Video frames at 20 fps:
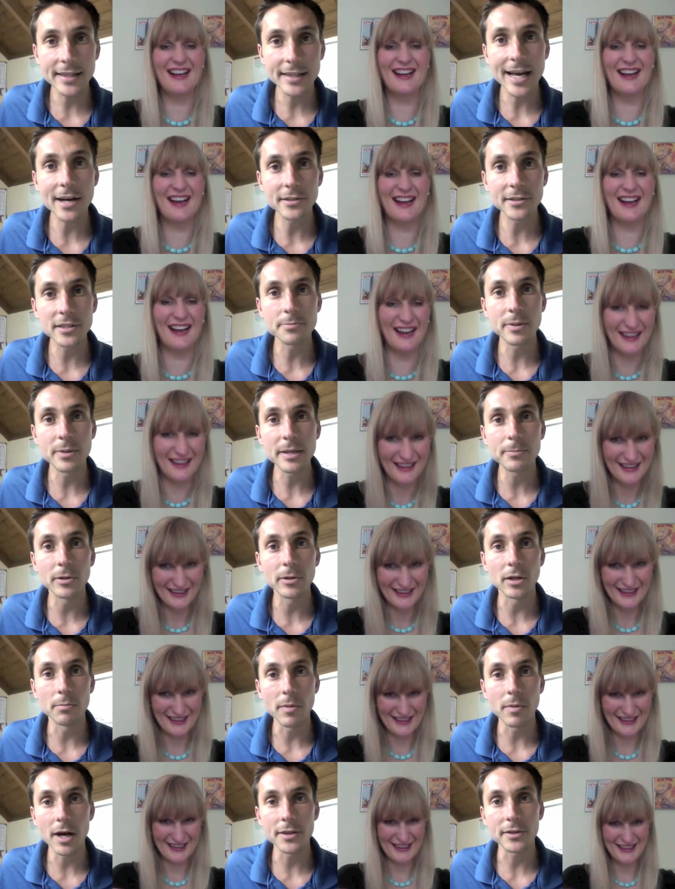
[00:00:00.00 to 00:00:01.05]
Speaker 1: thousand people a
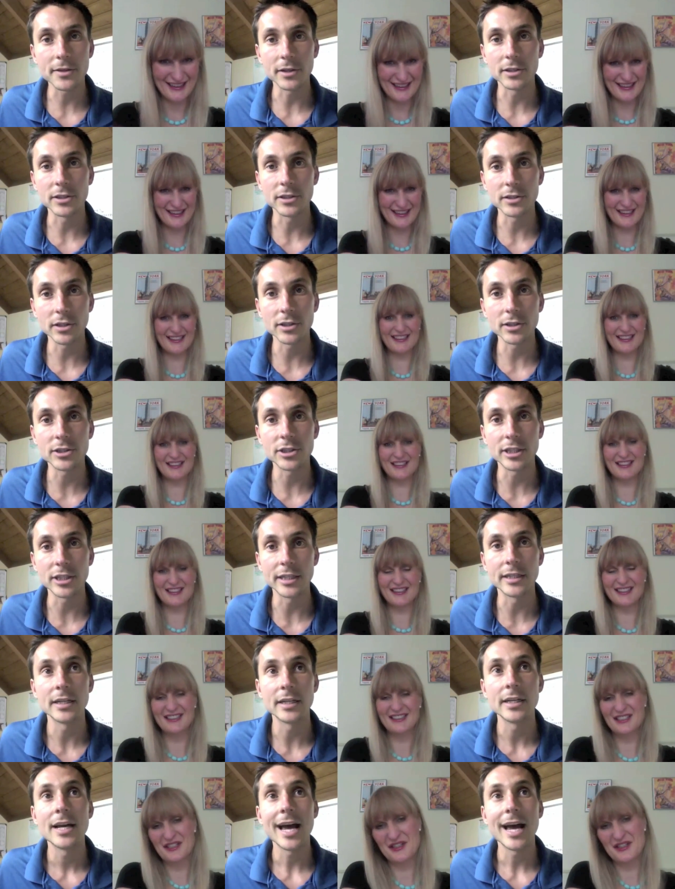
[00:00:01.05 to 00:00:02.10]
month are searching
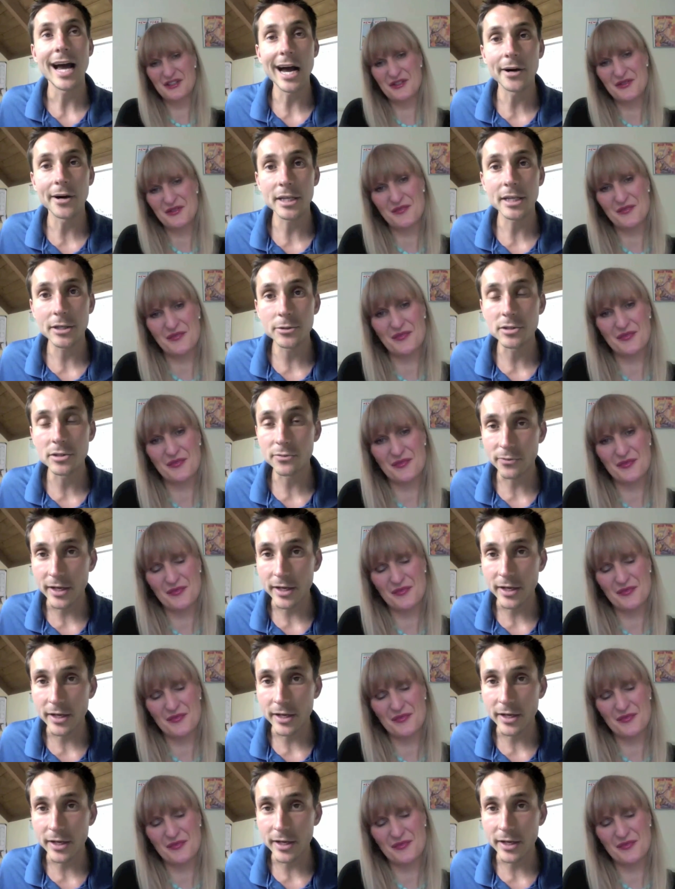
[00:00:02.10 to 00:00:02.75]
how to use